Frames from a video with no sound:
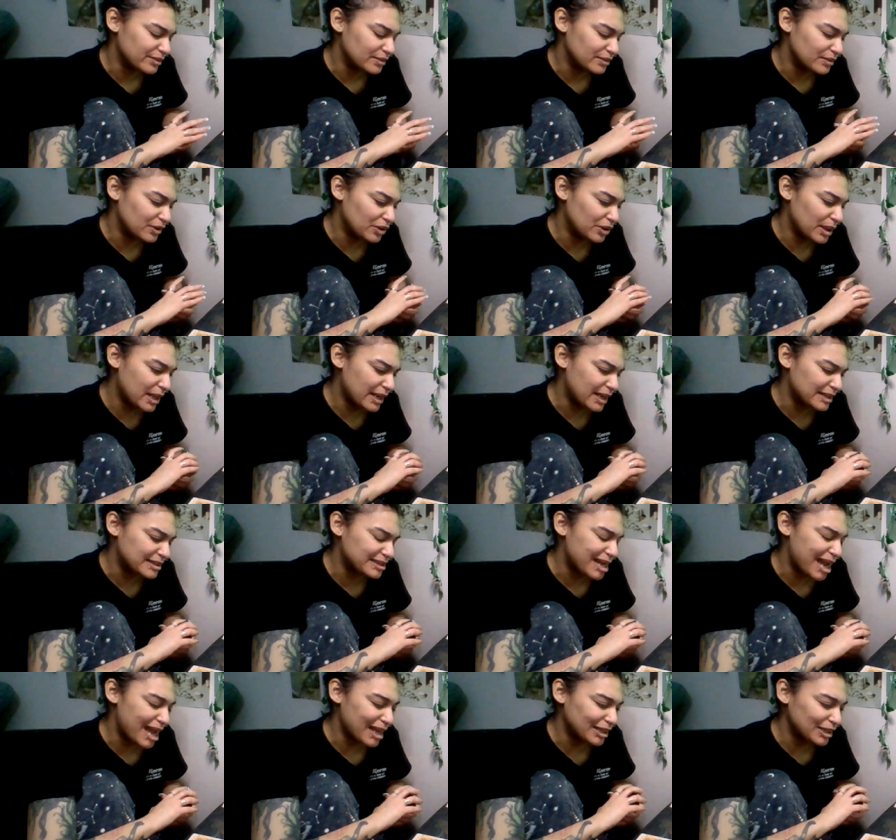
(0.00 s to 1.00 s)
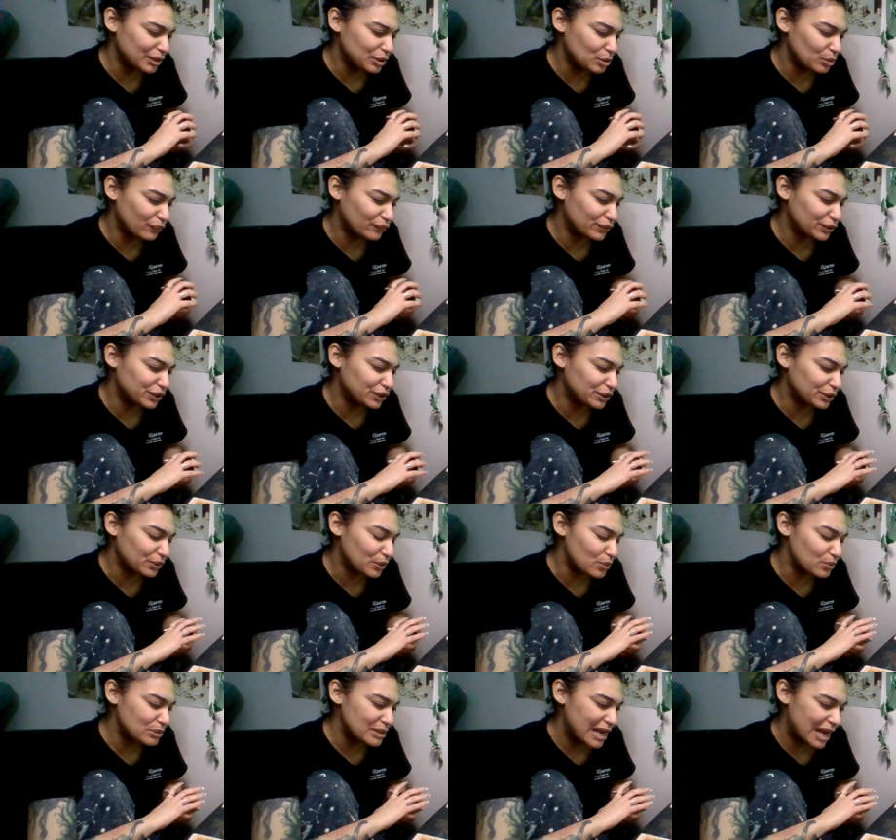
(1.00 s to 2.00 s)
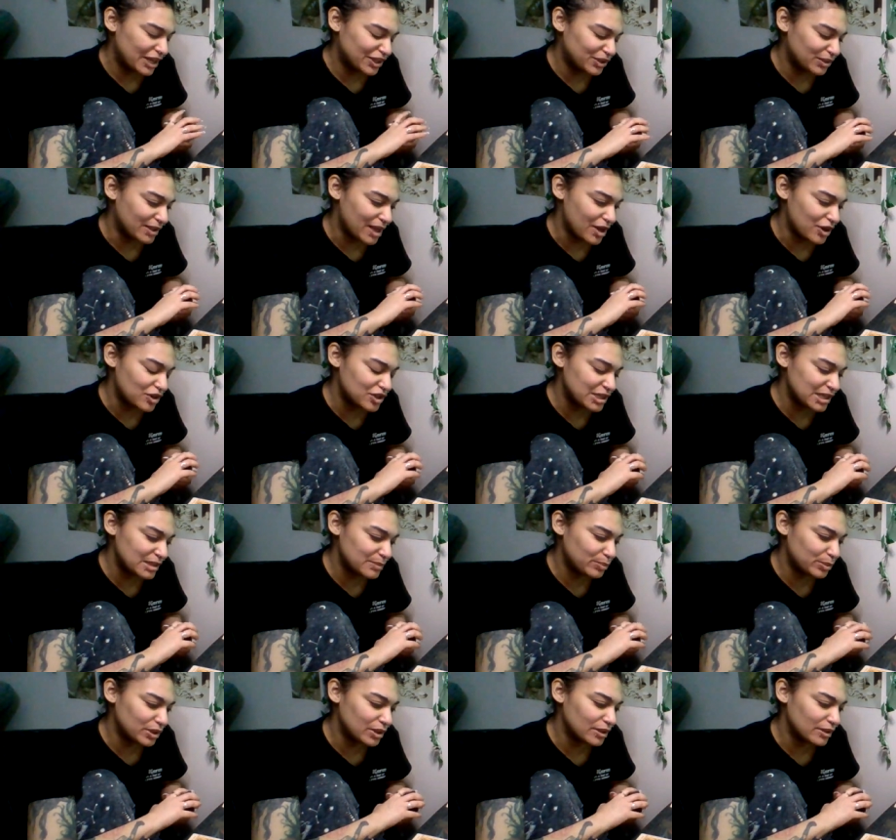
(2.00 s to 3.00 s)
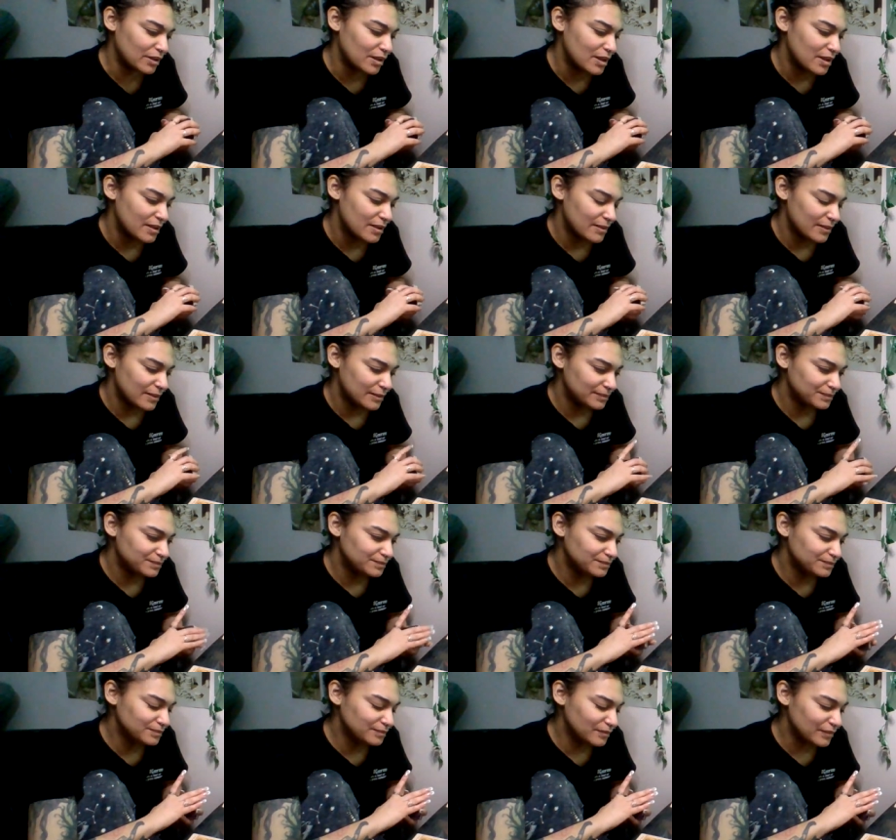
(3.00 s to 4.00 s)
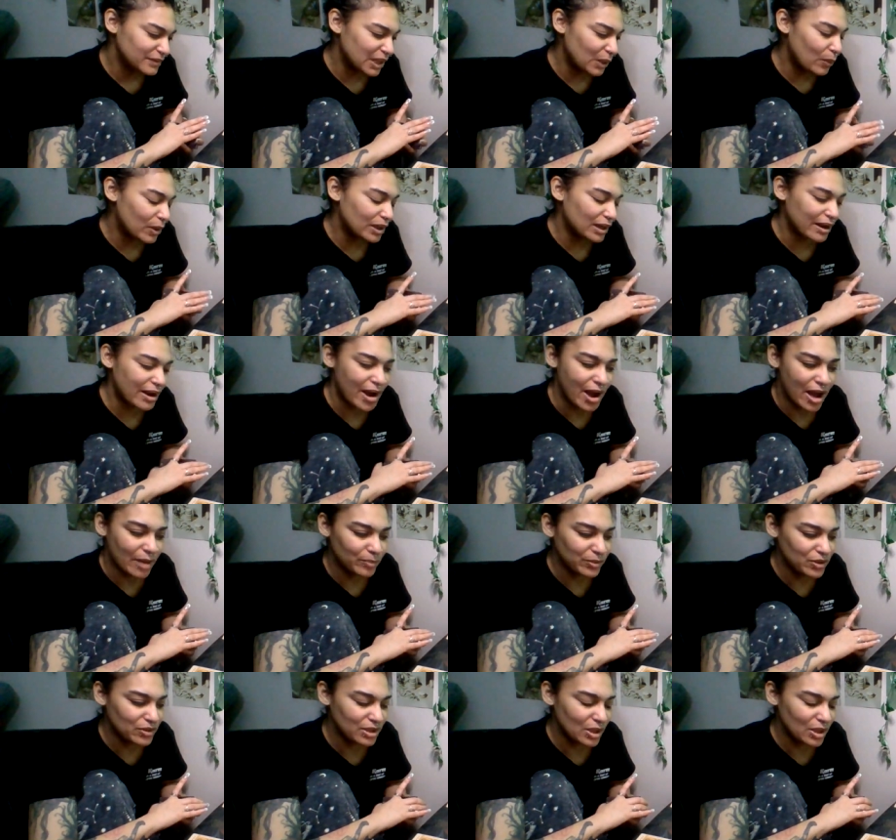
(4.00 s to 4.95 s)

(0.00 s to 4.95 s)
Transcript: They're like attacking you for your own natural energy, but they want to copy you.